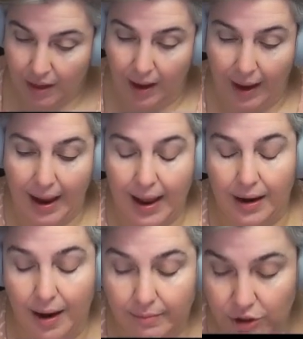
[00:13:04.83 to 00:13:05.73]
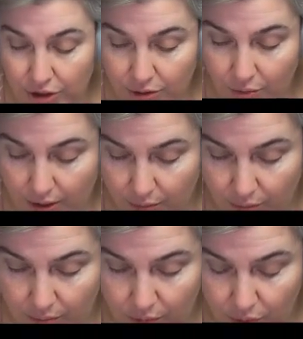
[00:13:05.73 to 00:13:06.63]
And I'm just going to
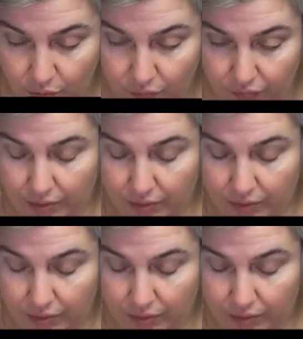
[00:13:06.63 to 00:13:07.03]
remove,